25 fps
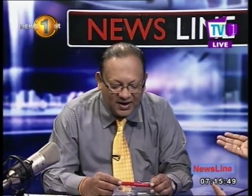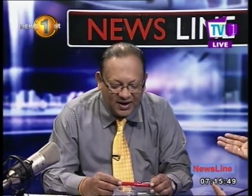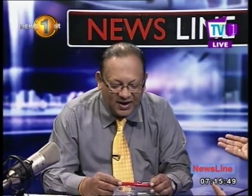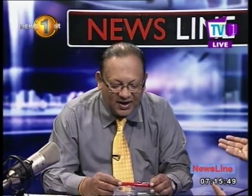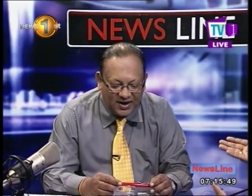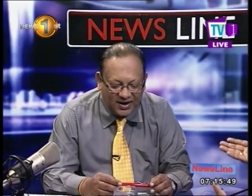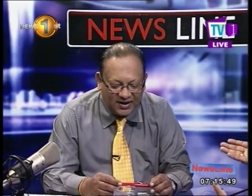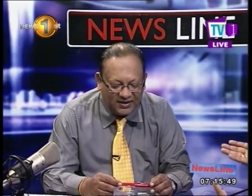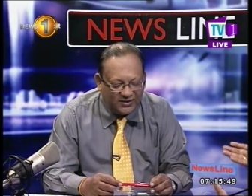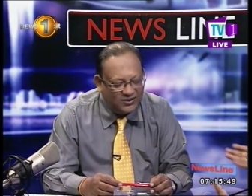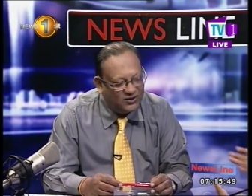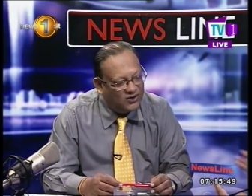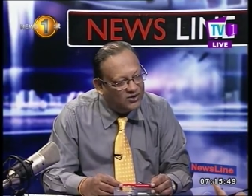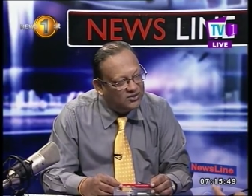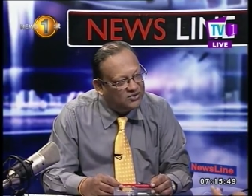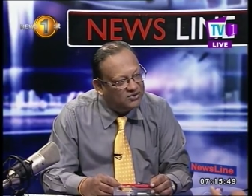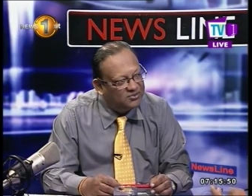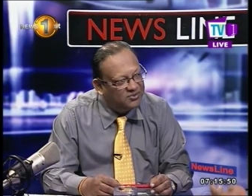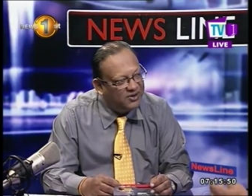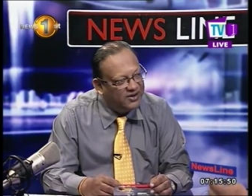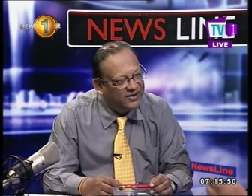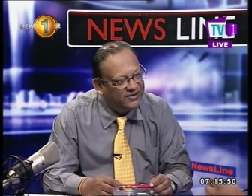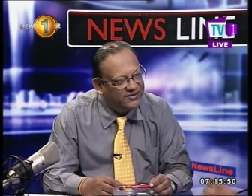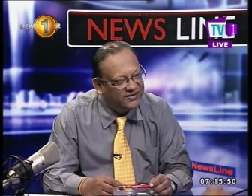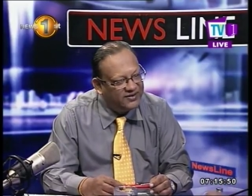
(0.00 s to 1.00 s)
I thought to
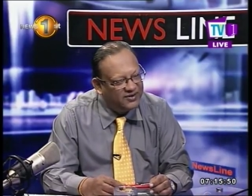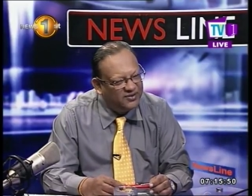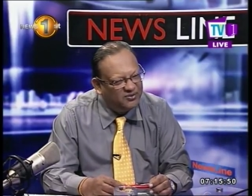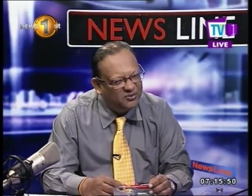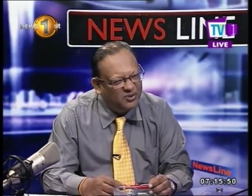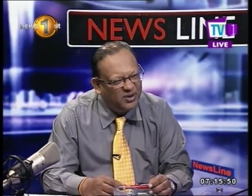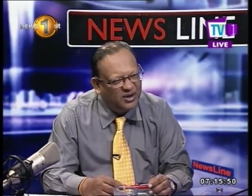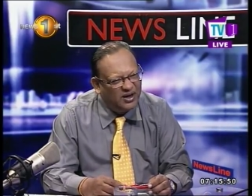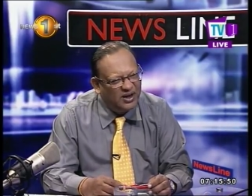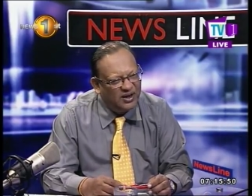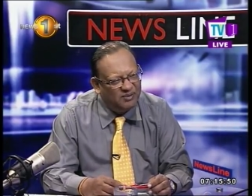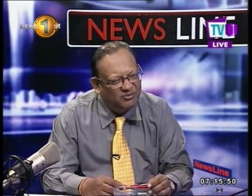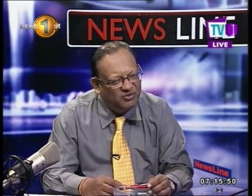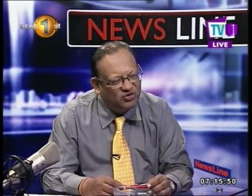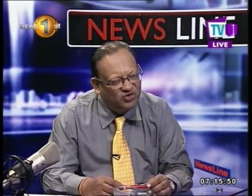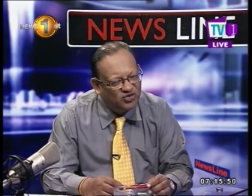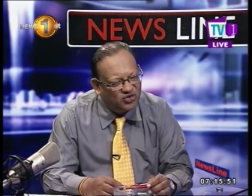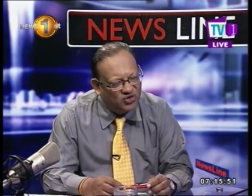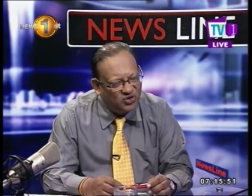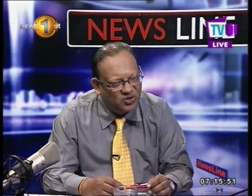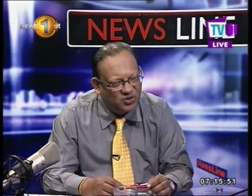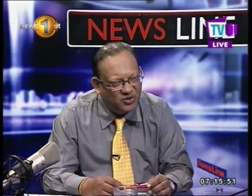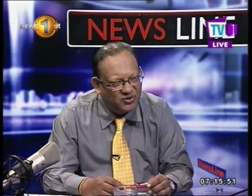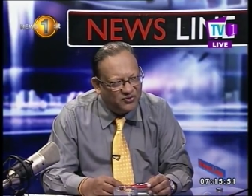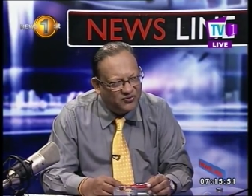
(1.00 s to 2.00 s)
myself, well, I'm
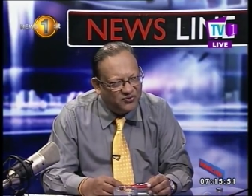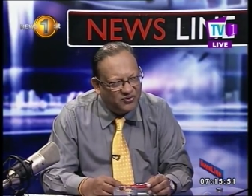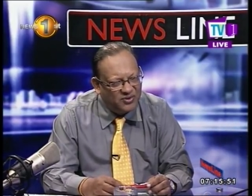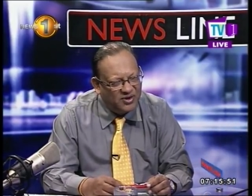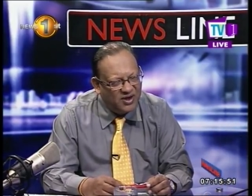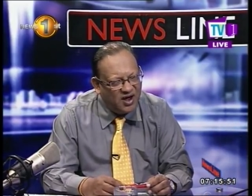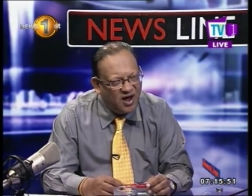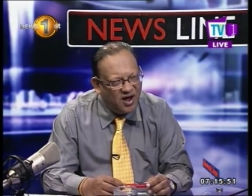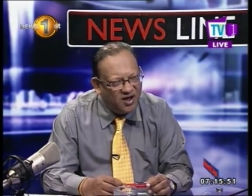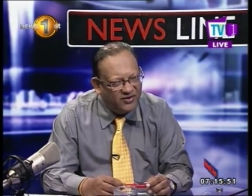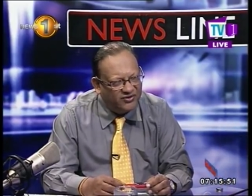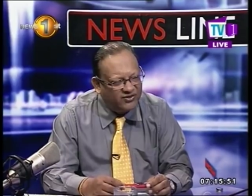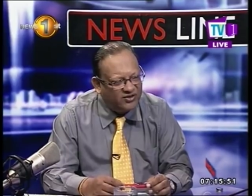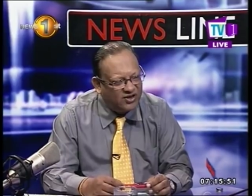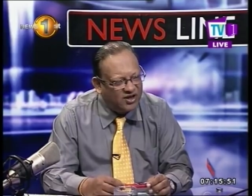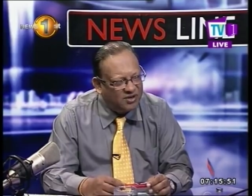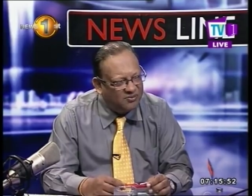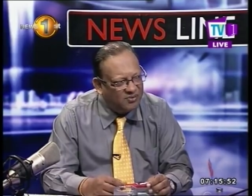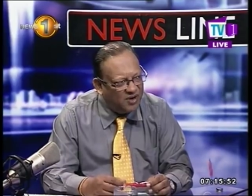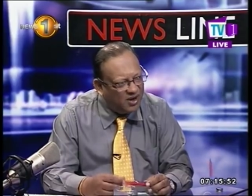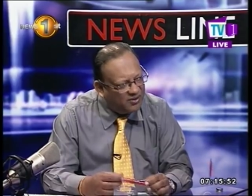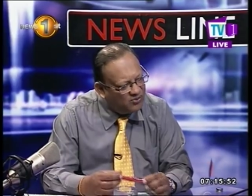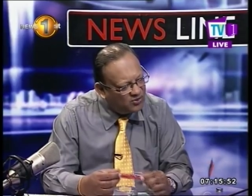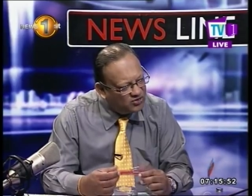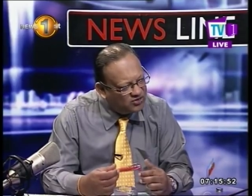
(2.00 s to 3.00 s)
sure if we ask
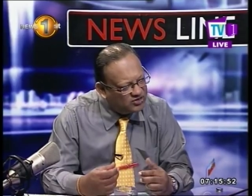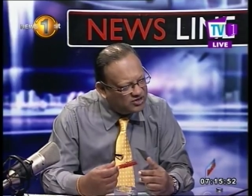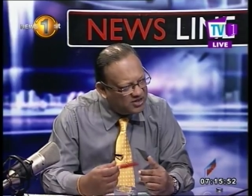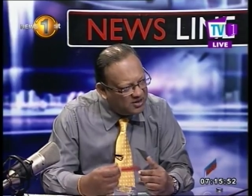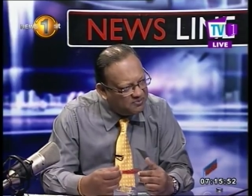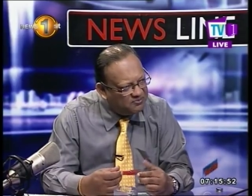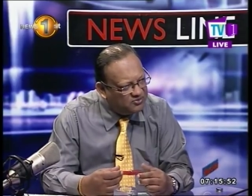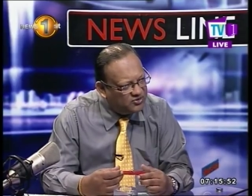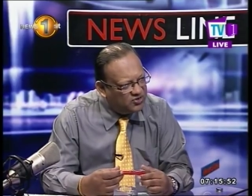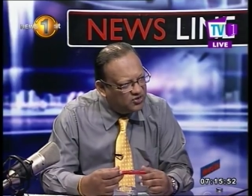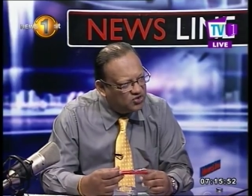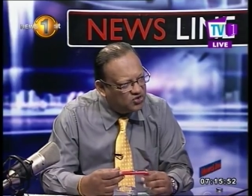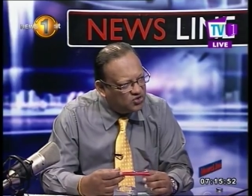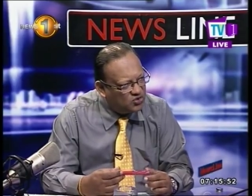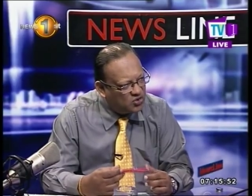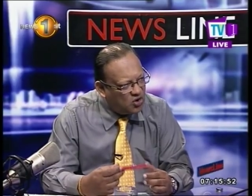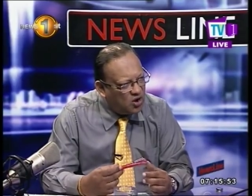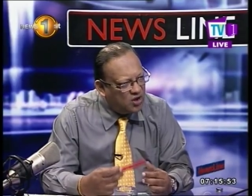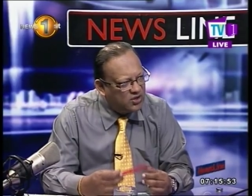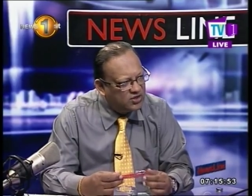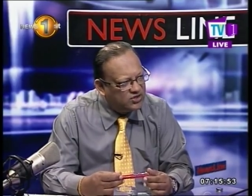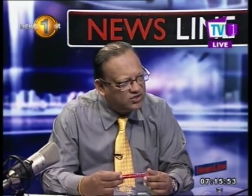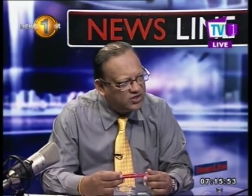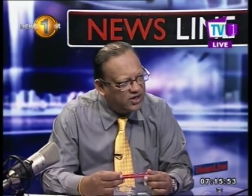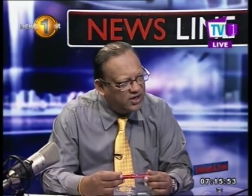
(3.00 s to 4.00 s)
him, I was tempted to mm.
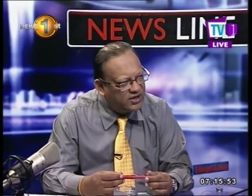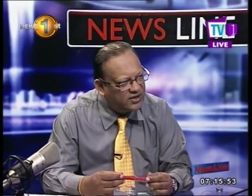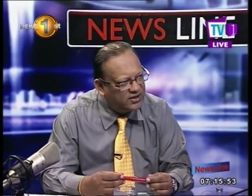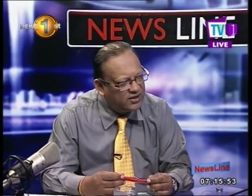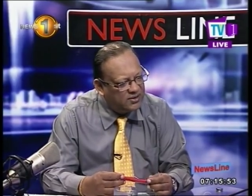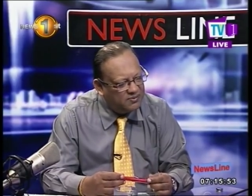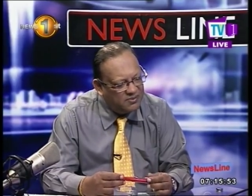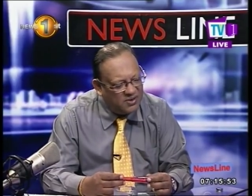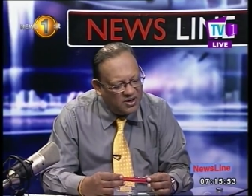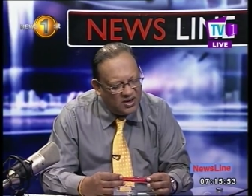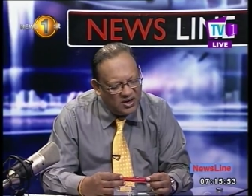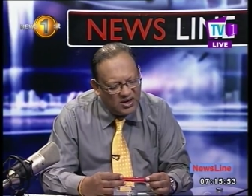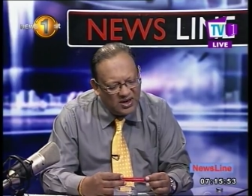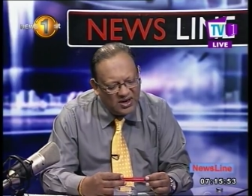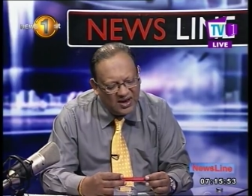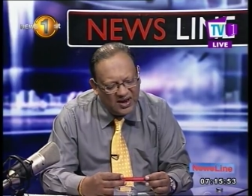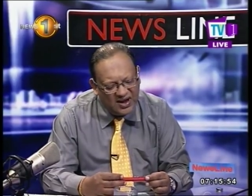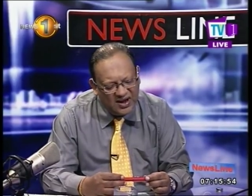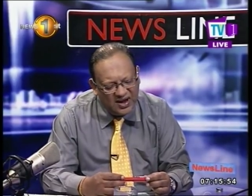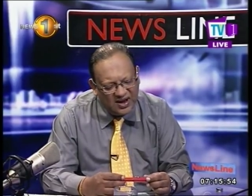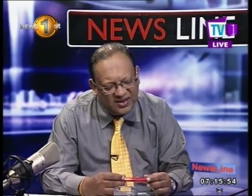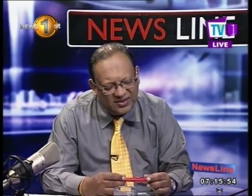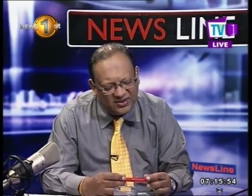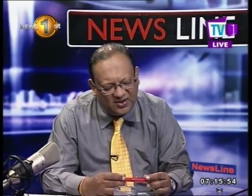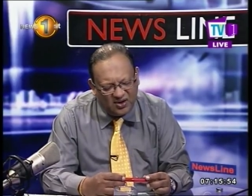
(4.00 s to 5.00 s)
contact them,
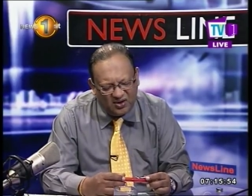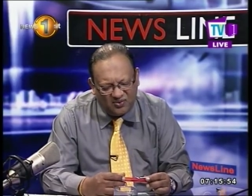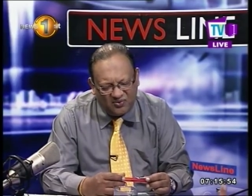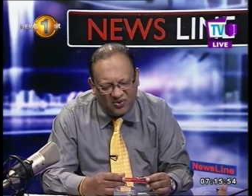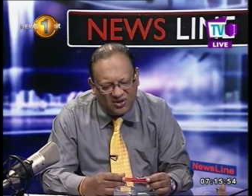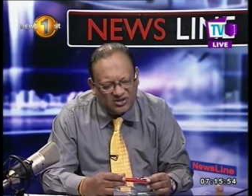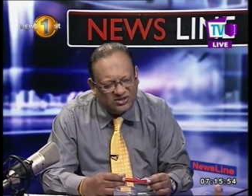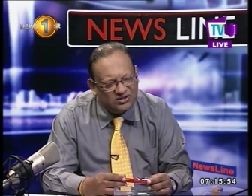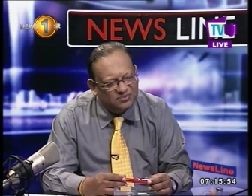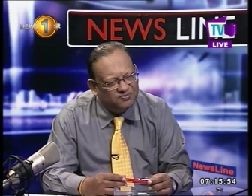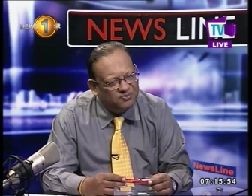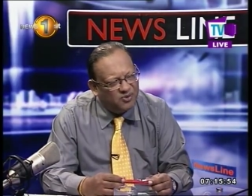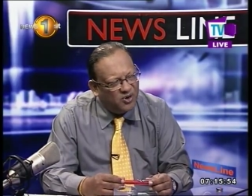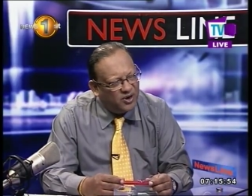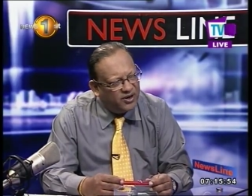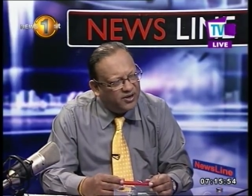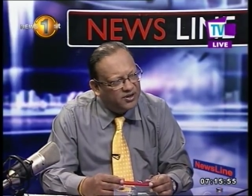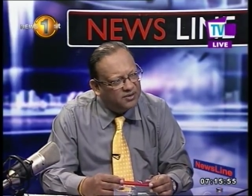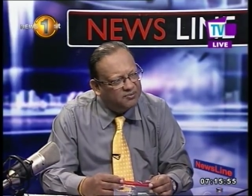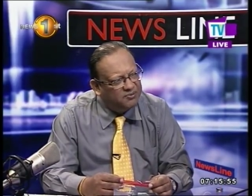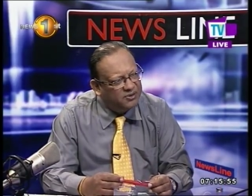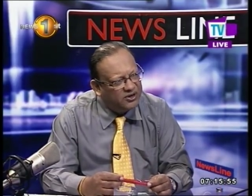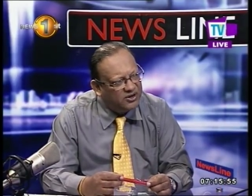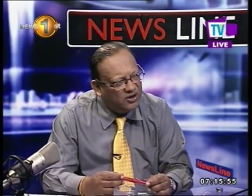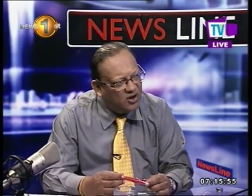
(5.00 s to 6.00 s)
and I thought, what's the
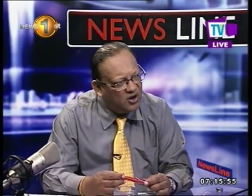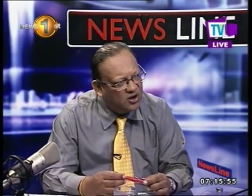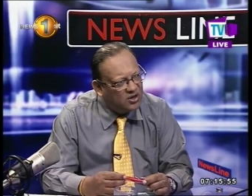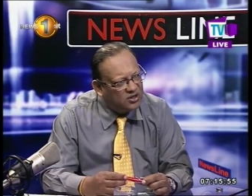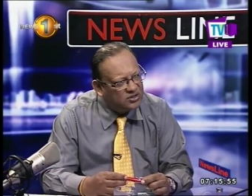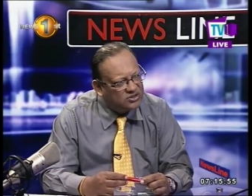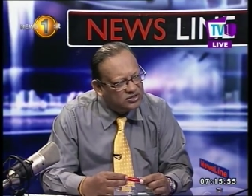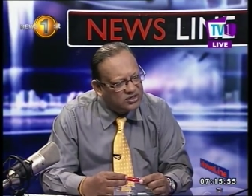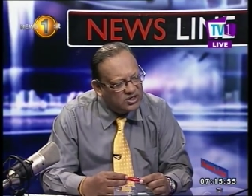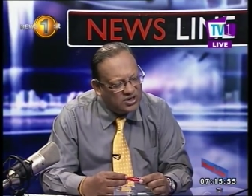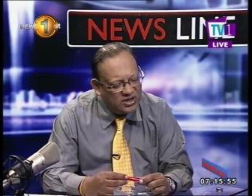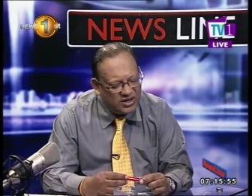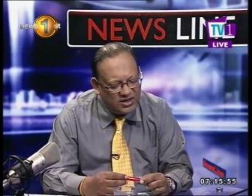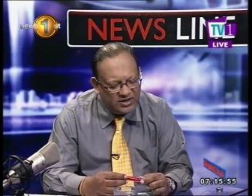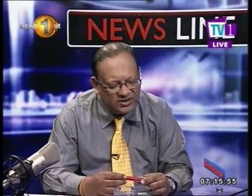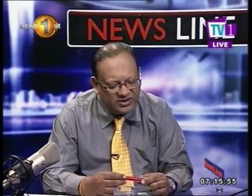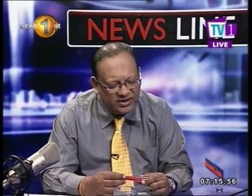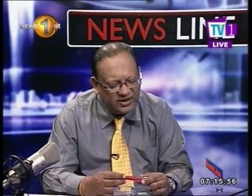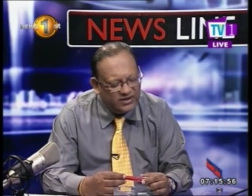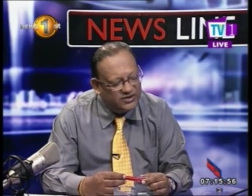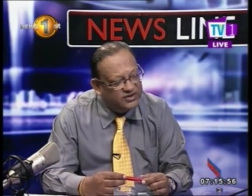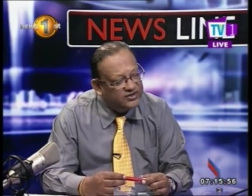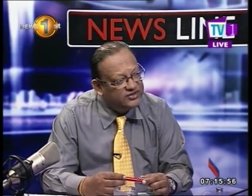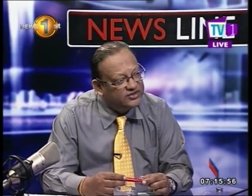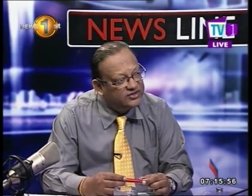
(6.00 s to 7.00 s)
point? Because
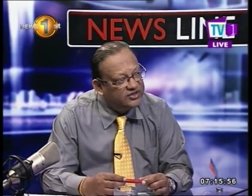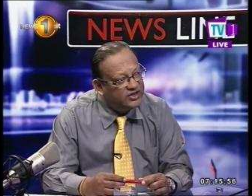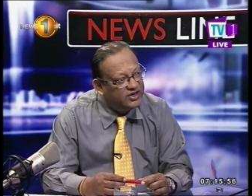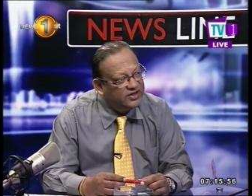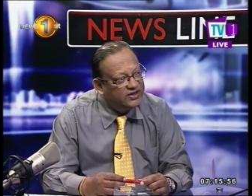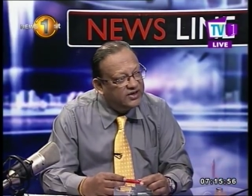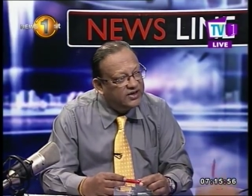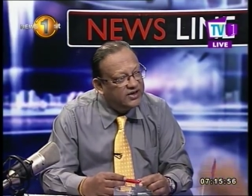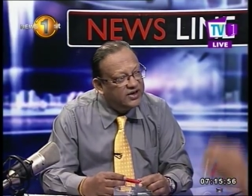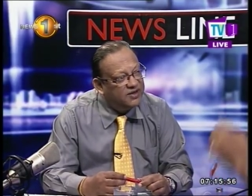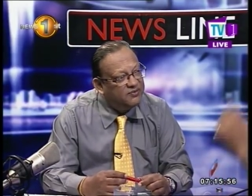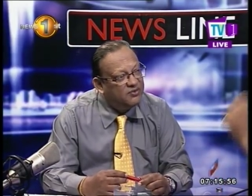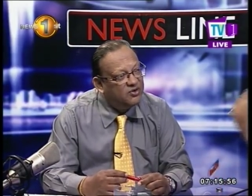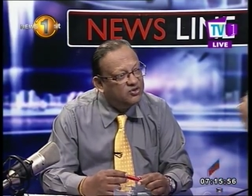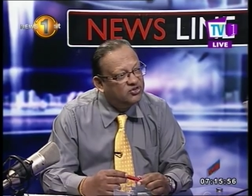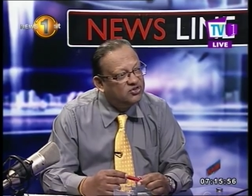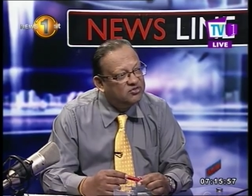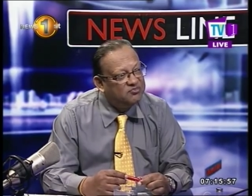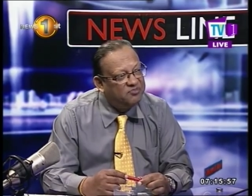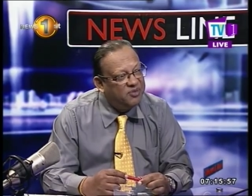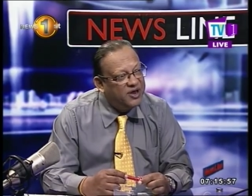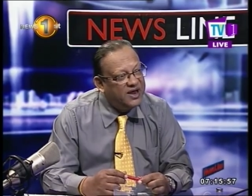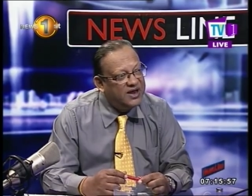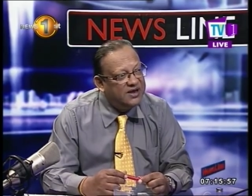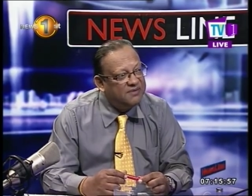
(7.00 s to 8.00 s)
they'll just say no, that no, it
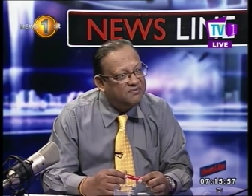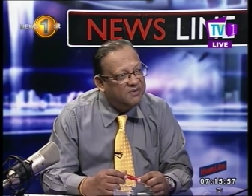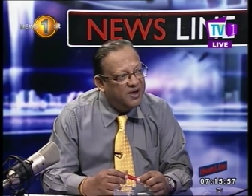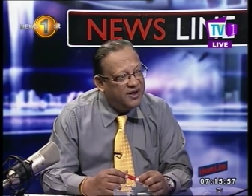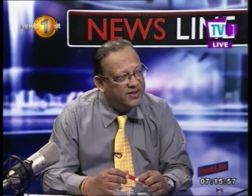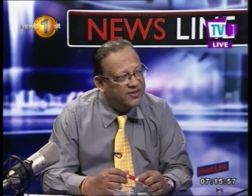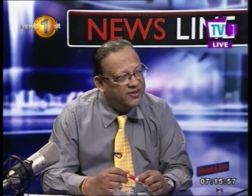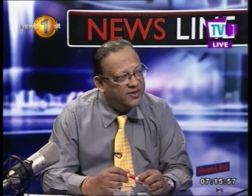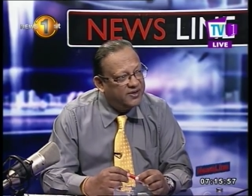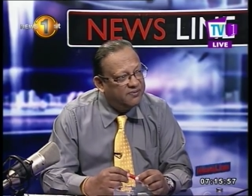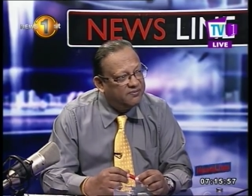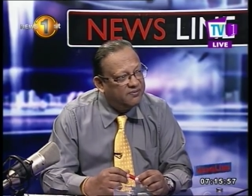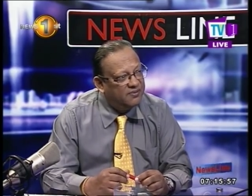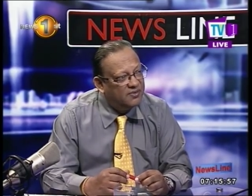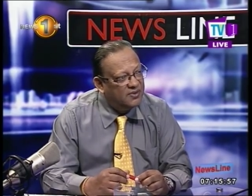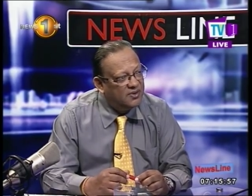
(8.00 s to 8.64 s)
wasn't paid by them. Yeah,